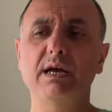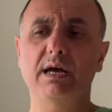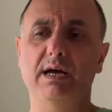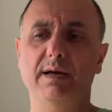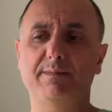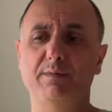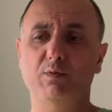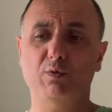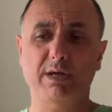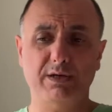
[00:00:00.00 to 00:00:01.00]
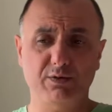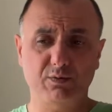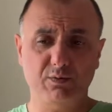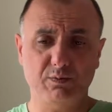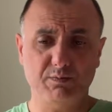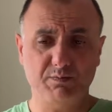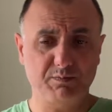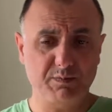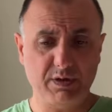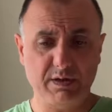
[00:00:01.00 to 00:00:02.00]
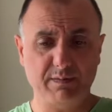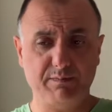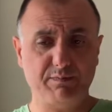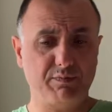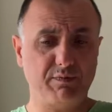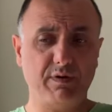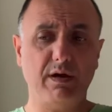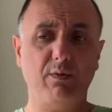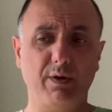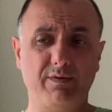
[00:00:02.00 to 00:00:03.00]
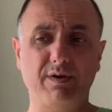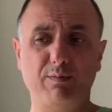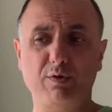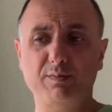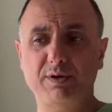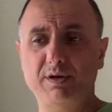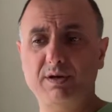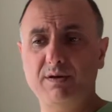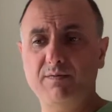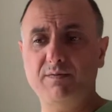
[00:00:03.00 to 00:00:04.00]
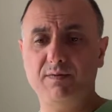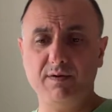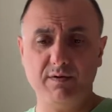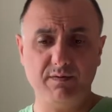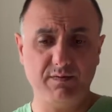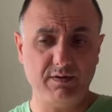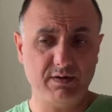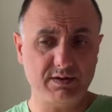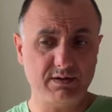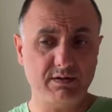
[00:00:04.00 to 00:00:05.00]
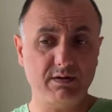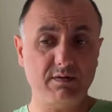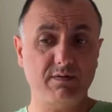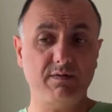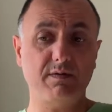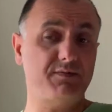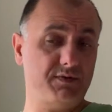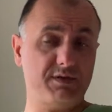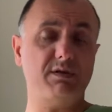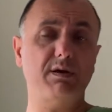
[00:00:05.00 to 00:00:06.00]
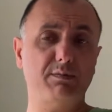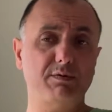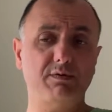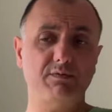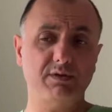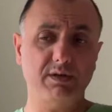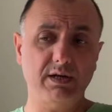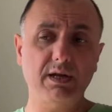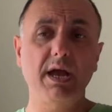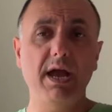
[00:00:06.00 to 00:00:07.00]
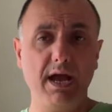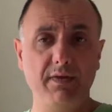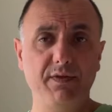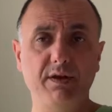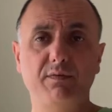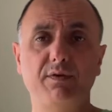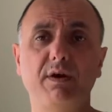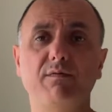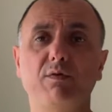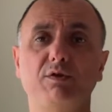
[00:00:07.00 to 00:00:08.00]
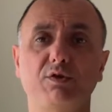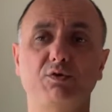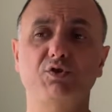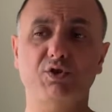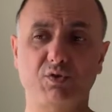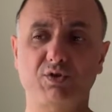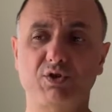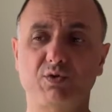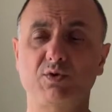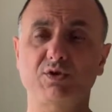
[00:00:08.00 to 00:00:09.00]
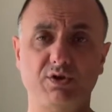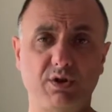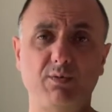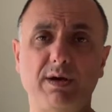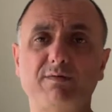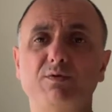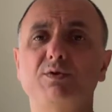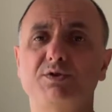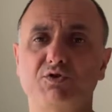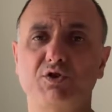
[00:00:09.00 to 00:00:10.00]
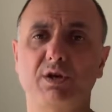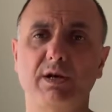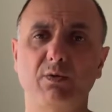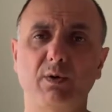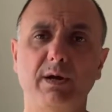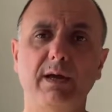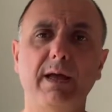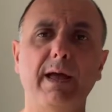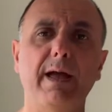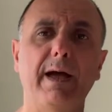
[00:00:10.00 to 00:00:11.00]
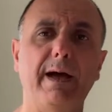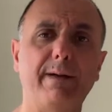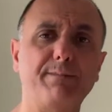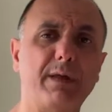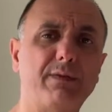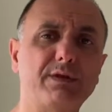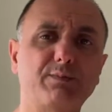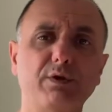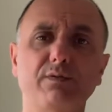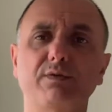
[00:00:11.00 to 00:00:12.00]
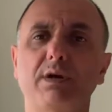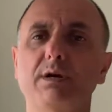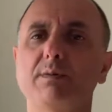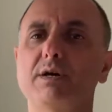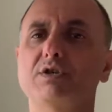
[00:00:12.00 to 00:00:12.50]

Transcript: would like to awake fiber optic if it doesn't, if it's still able to ventilate. And then if we have got into critical situation, then we have to do a surgical airway. At this point of time, I